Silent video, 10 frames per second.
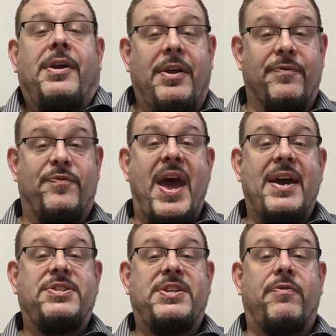In
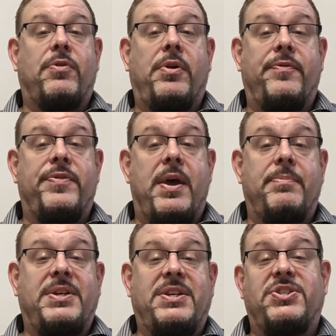fact, several of
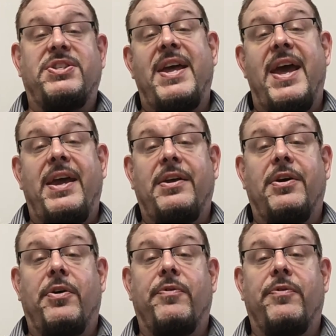them each day.